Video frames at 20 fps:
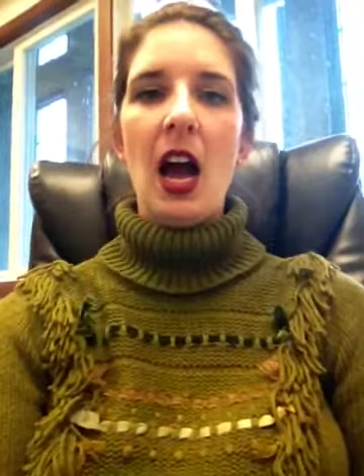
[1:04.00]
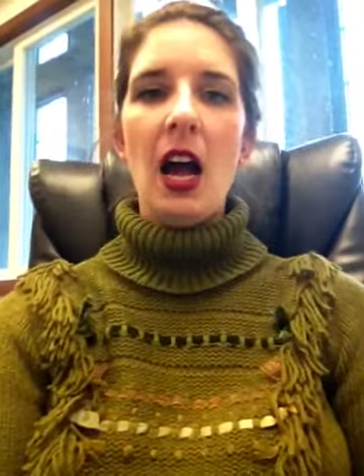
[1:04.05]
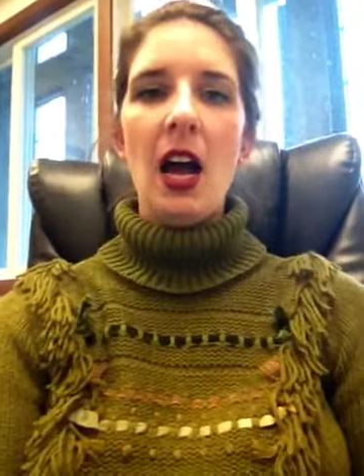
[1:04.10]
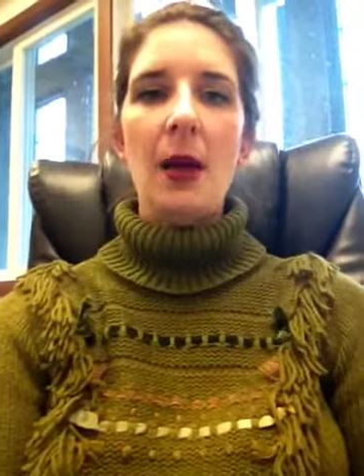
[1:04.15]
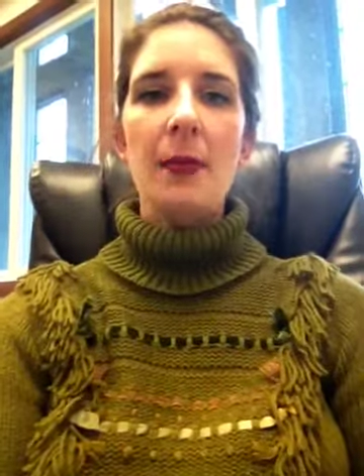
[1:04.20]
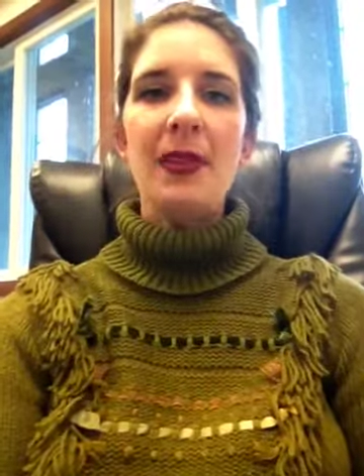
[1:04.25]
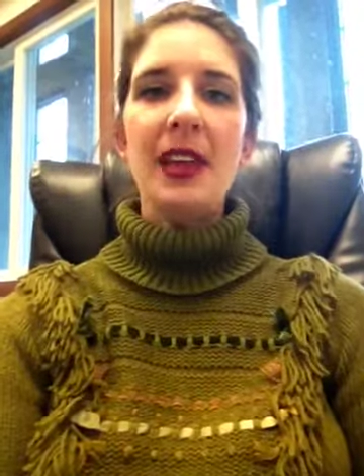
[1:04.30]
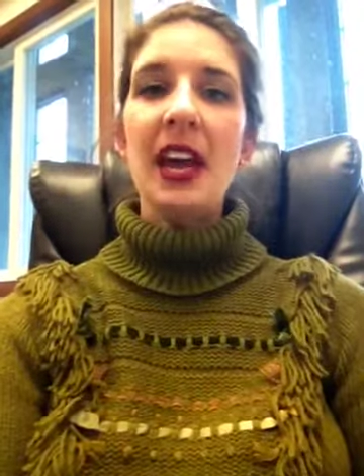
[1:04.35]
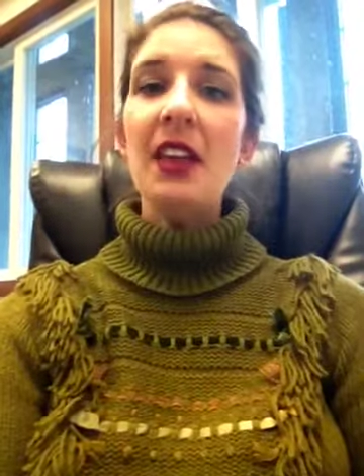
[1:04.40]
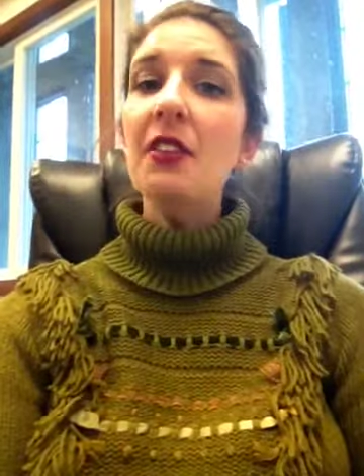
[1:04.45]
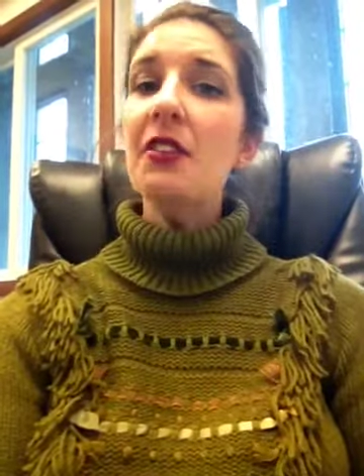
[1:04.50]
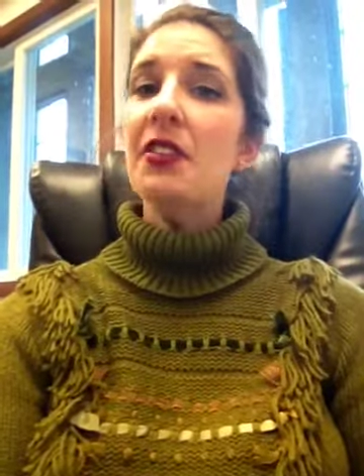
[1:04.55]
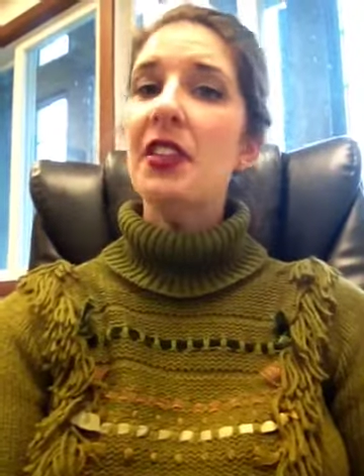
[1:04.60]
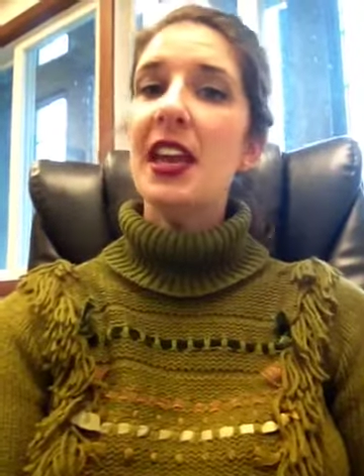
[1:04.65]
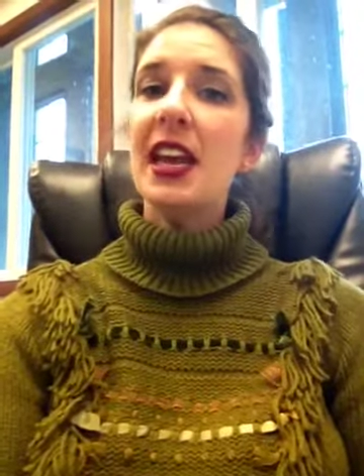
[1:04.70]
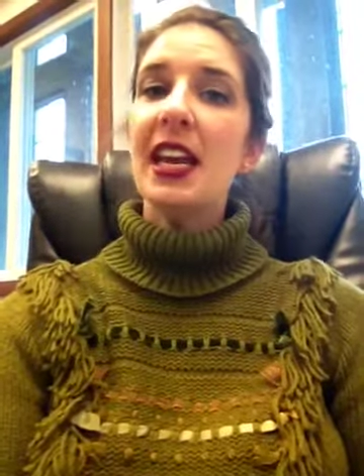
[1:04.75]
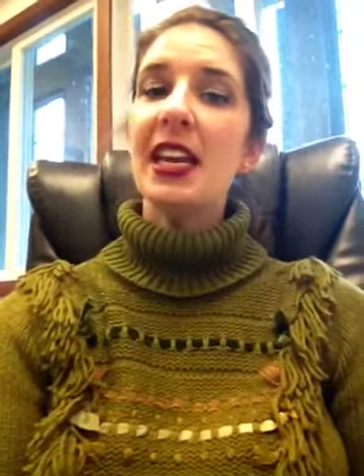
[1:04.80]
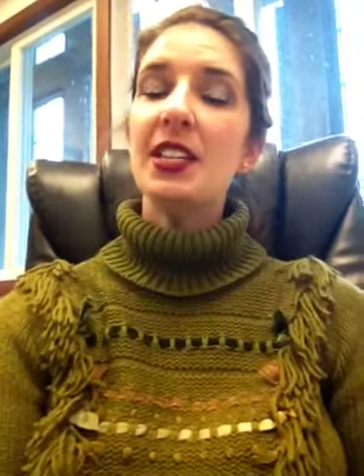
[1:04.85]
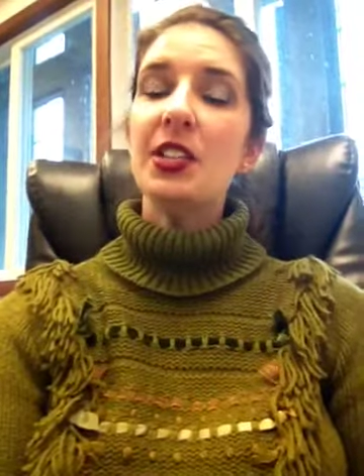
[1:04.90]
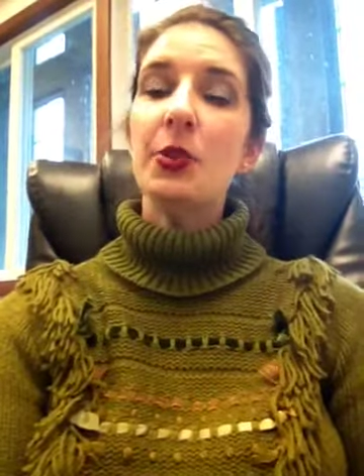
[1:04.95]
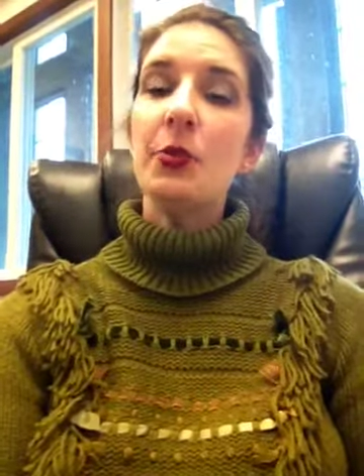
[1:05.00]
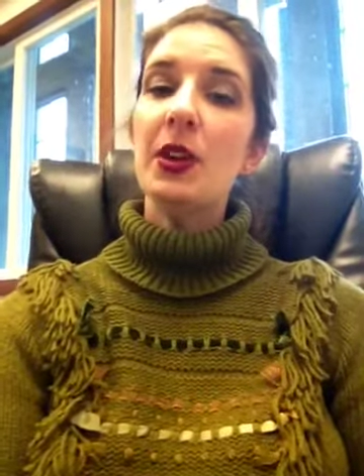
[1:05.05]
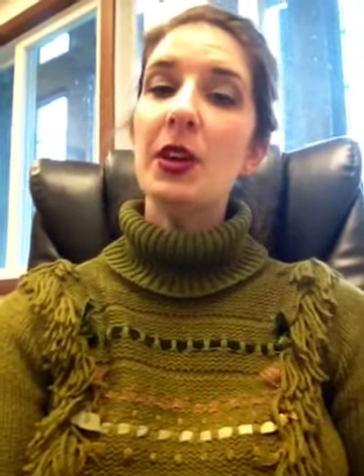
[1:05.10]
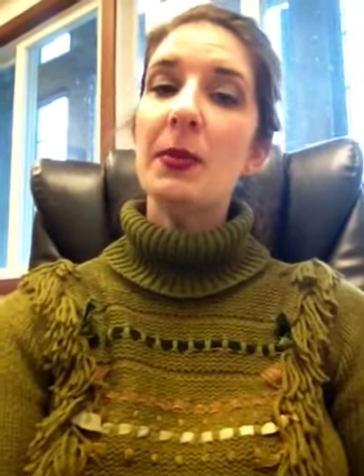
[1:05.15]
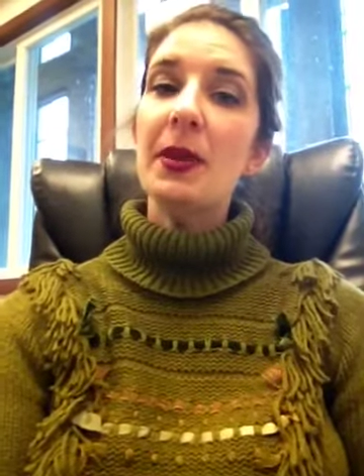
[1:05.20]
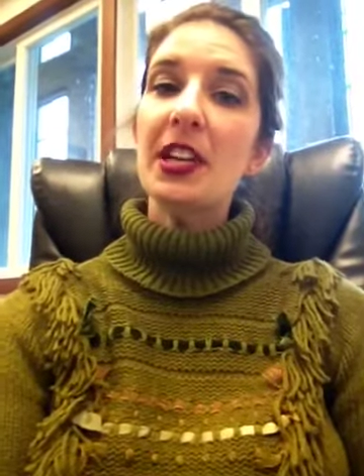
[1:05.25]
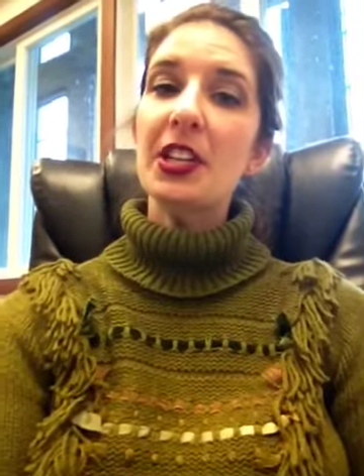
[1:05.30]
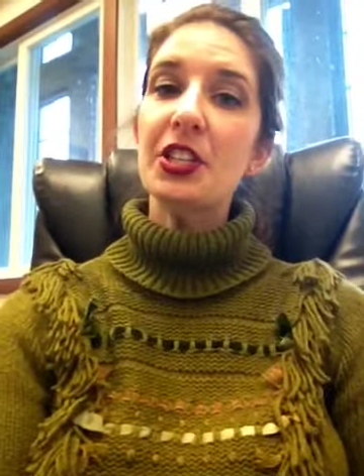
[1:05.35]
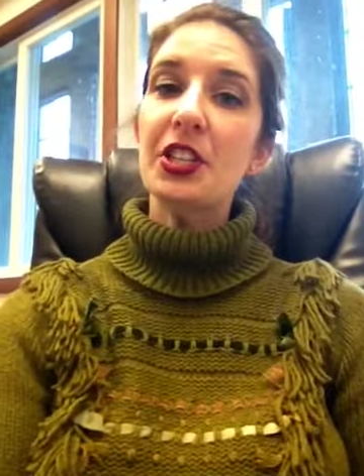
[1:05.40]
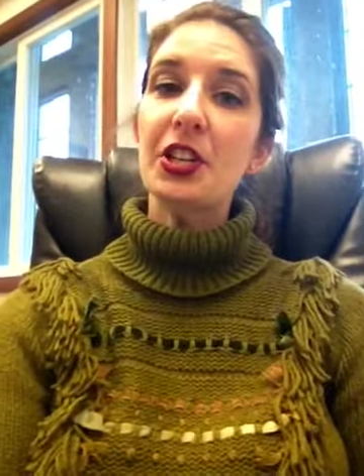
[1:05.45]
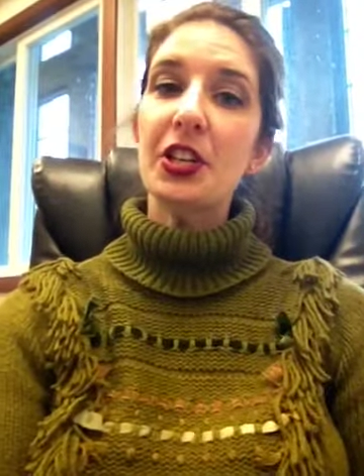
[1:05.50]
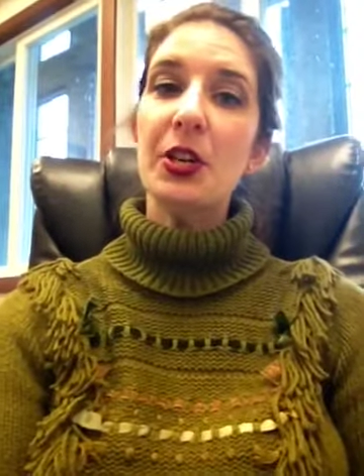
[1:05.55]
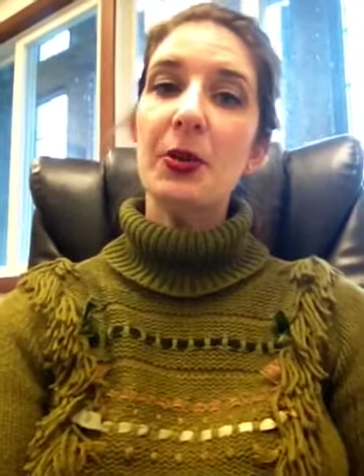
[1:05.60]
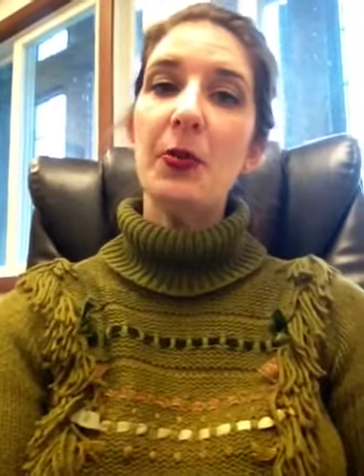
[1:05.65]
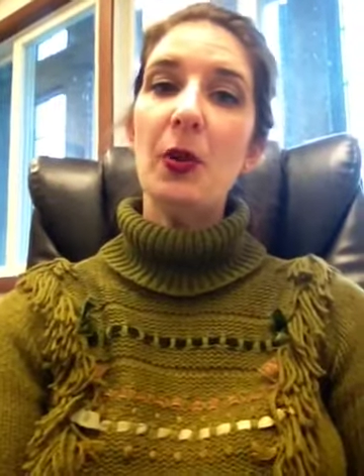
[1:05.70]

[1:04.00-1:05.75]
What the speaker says: The other thing is you want to make sure you